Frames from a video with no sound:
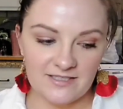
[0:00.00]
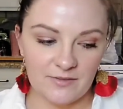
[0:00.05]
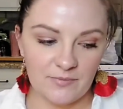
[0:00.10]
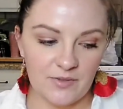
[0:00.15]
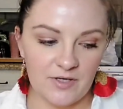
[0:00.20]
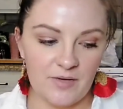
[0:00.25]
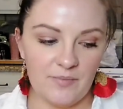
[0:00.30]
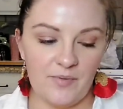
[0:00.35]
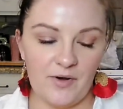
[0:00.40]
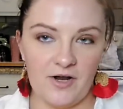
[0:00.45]

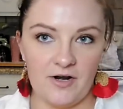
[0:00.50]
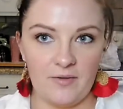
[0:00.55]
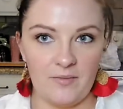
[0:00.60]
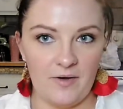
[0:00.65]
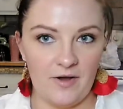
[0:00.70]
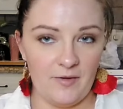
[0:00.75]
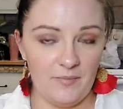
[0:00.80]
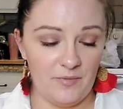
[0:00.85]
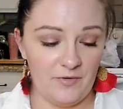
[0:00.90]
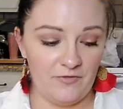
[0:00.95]
Somebody bought them
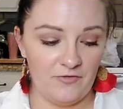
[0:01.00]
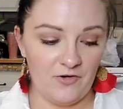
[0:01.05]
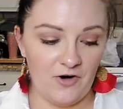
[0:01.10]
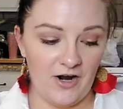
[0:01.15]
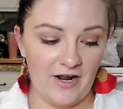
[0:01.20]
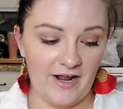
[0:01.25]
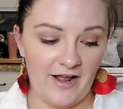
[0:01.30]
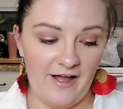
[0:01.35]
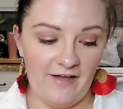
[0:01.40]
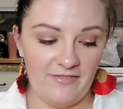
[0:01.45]
up before
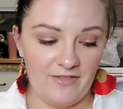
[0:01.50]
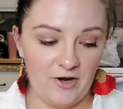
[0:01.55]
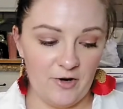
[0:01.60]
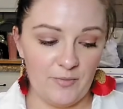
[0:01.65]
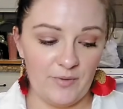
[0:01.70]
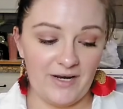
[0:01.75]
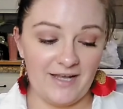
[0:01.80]
I got there,